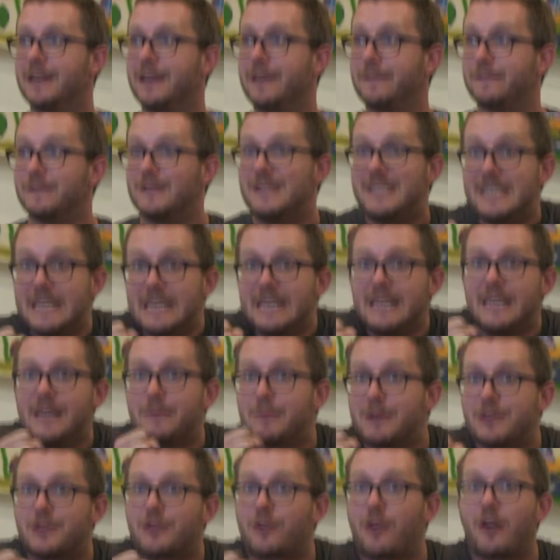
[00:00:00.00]
for dealing
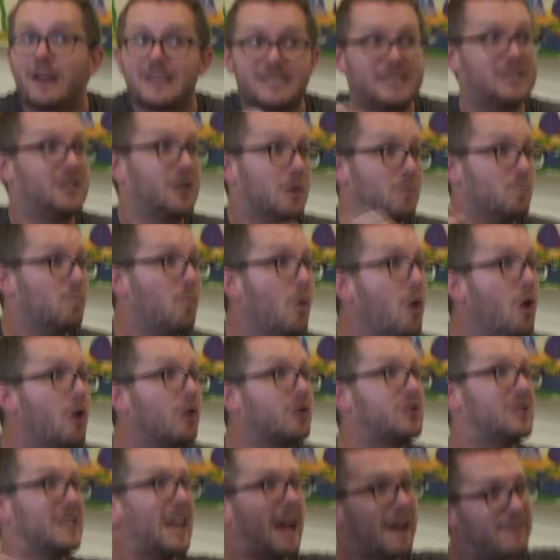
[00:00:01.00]
with the crisis don't
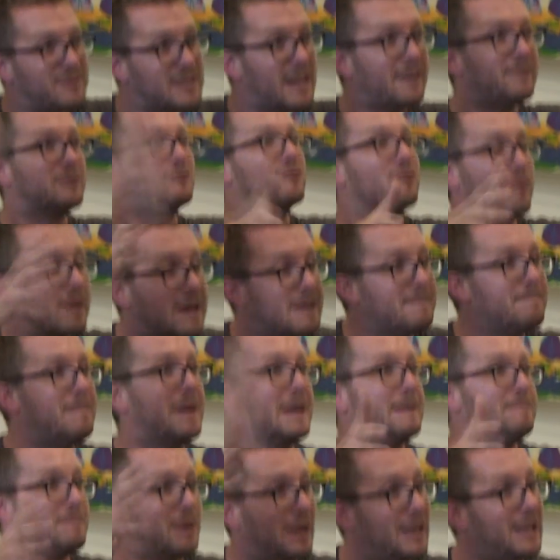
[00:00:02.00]
work, so you have to have a great
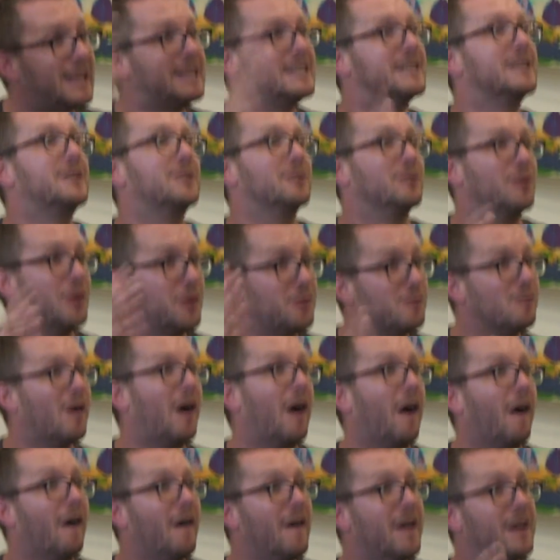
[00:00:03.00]
big political
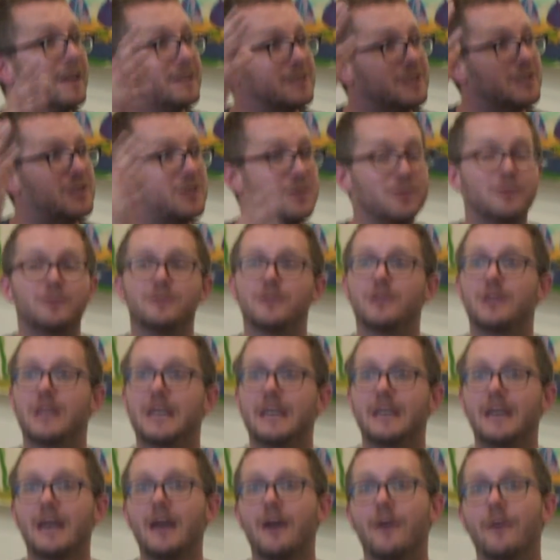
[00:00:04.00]
hoo-ha to sort the
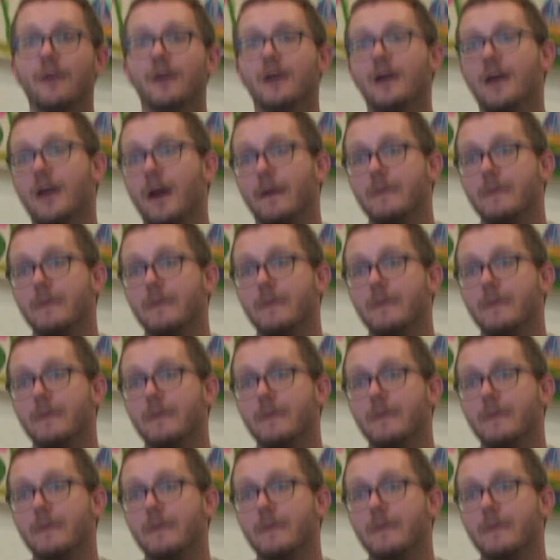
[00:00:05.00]
thing out.